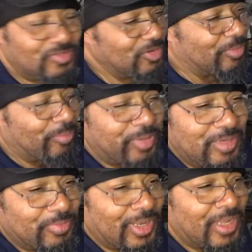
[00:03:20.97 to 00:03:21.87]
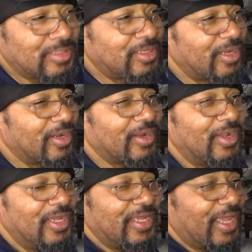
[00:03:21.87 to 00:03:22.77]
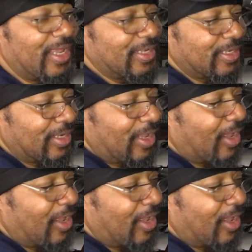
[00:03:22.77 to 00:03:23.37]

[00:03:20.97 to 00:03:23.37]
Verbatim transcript: To my people out there in